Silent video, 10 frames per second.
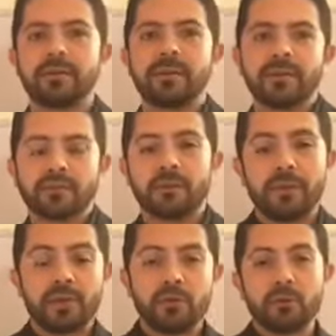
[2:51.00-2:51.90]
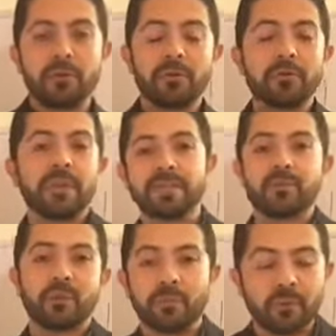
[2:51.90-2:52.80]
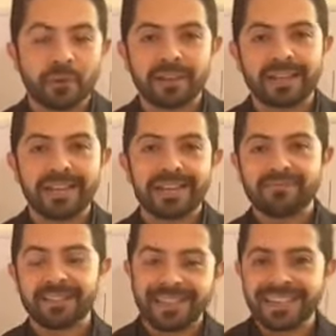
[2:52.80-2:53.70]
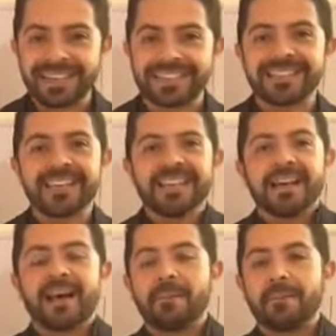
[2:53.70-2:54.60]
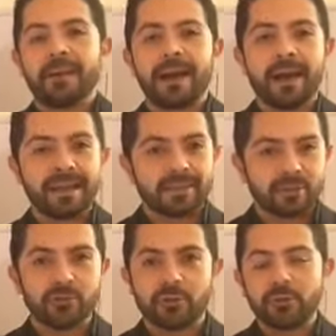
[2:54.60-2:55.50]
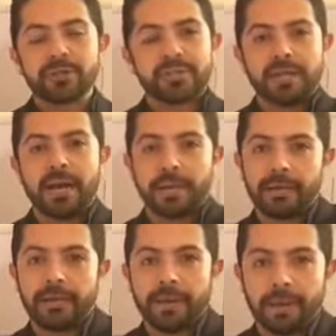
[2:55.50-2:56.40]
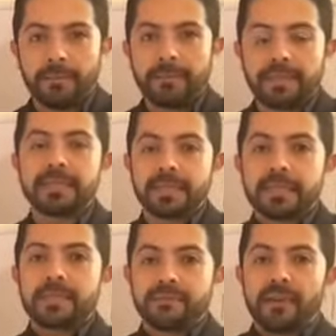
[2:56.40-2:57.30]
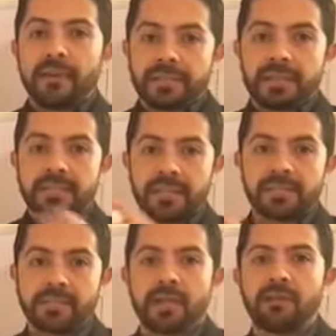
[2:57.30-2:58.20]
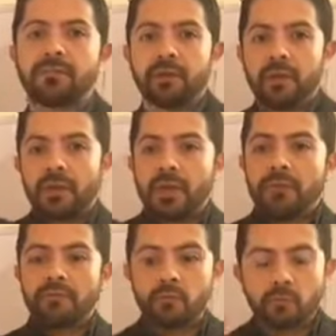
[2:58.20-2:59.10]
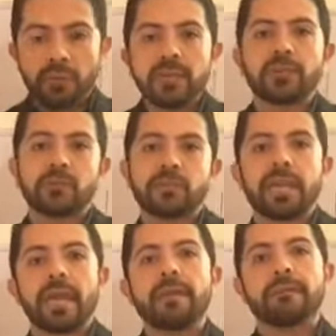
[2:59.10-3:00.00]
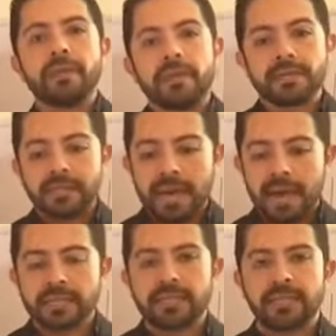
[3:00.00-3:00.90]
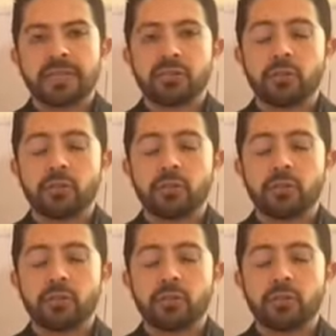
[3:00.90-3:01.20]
so that you think it's more important than it really is, I assure you it's not. This is very sensitive stuff. If you really understand these kinds of things, you